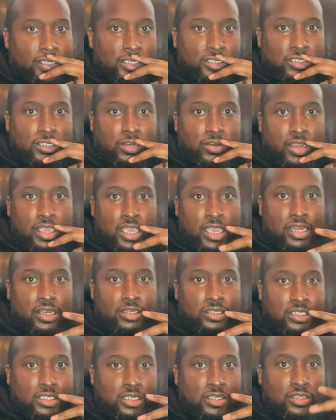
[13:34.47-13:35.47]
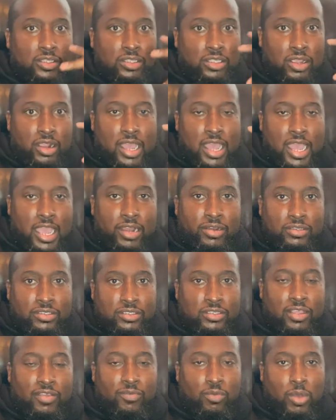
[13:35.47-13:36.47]
That's your energy, your higher
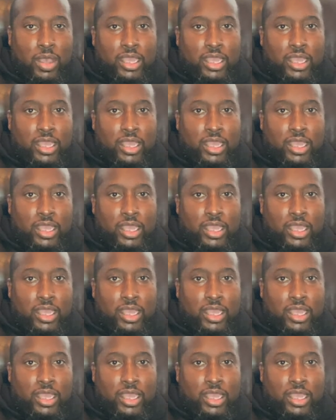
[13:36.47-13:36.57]
self